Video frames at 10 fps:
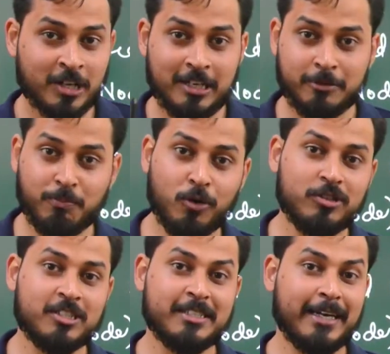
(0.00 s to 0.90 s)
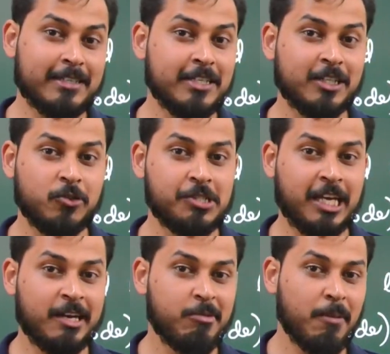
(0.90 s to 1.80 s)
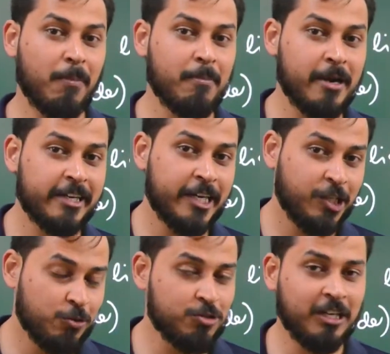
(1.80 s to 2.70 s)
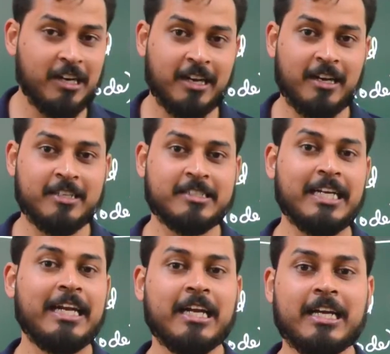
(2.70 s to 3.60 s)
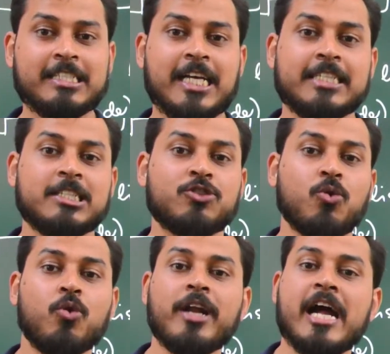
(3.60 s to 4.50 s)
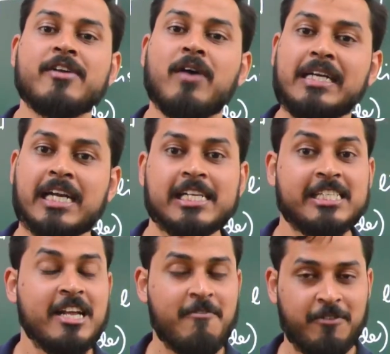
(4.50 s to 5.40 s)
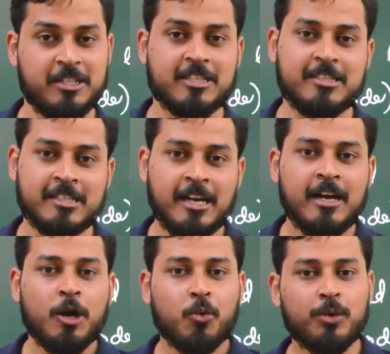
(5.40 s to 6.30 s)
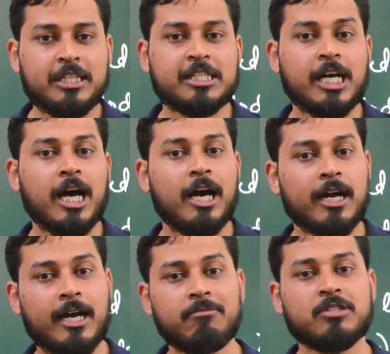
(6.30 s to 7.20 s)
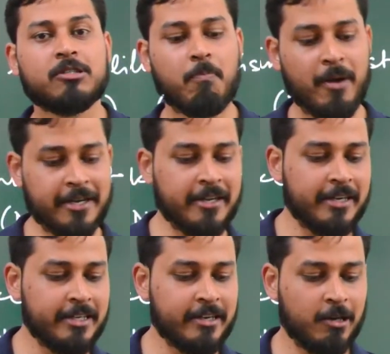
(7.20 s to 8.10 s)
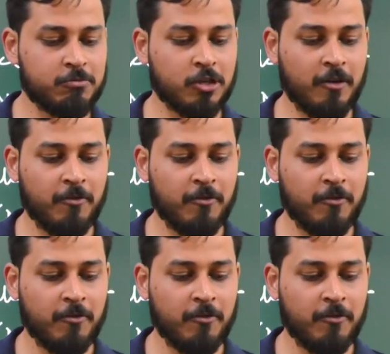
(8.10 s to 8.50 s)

both stacks and queues can be implemented using linked list, and linked list has its own advantages and features which comes better in terms of